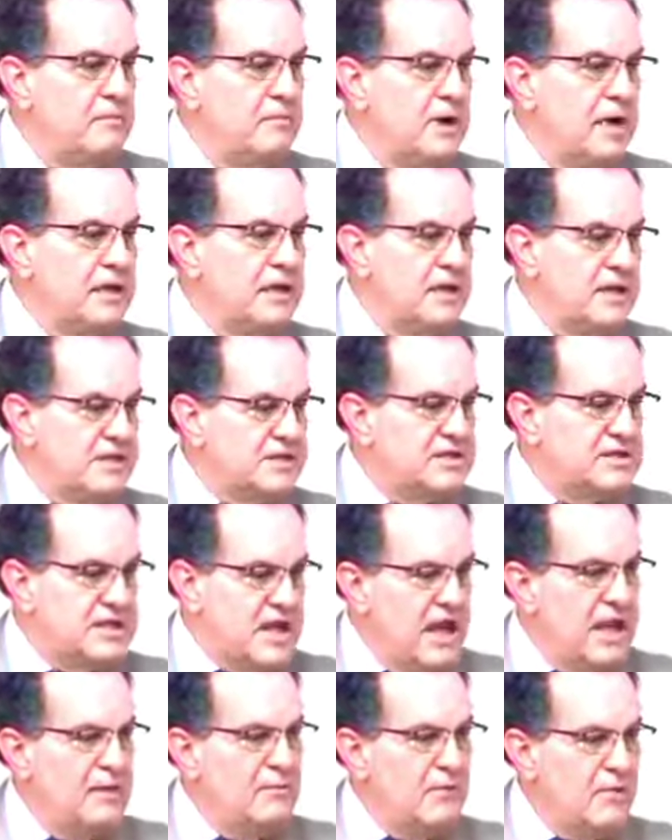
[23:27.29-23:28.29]
but these
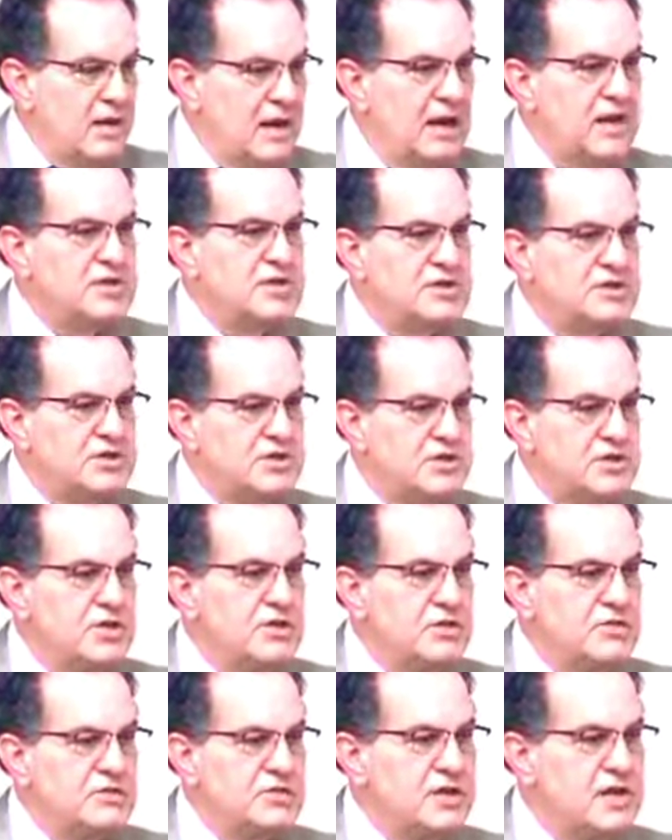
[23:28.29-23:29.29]
same religious
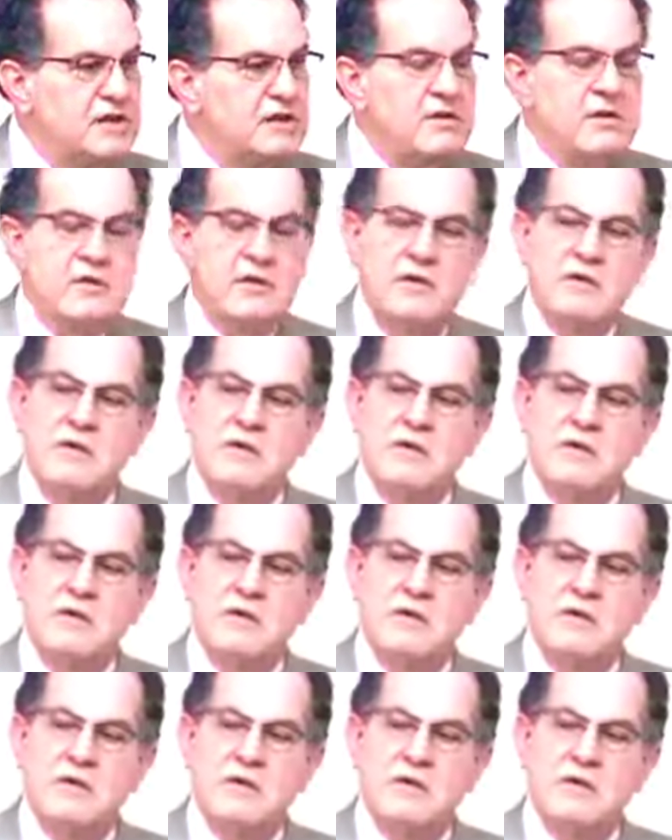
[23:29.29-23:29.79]
Jews that